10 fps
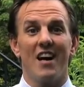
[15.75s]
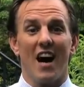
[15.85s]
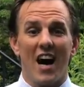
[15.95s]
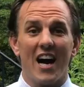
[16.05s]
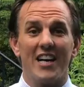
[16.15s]

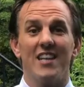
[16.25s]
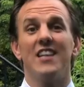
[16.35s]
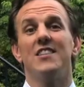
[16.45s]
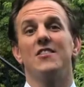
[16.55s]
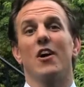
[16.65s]
I
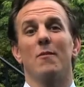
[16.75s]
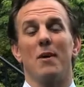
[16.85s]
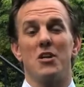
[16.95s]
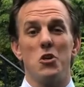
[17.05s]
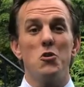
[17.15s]
started
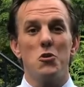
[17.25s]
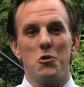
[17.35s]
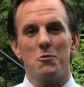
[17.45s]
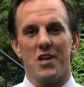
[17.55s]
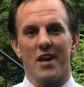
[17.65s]
my new
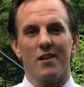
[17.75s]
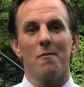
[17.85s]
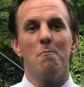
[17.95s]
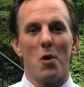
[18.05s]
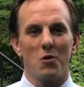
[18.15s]
YouTube channel,
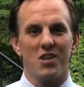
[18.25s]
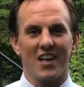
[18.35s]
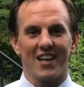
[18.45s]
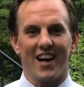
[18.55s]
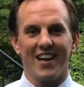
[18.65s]

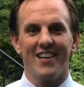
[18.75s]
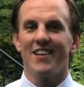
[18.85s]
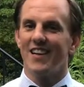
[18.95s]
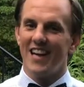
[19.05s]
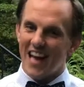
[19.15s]
BowTieGuy,
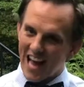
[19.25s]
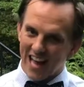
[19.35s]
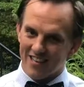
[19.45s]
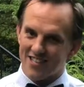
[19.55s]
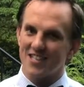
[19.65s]

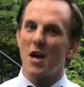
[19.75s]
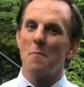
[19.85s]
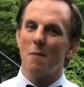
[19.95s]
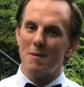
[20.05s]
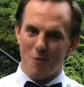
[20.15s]
hence
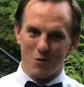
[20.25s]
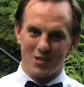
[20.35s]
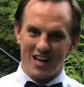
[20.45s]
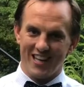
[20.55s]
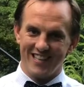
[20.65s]
my bow tie.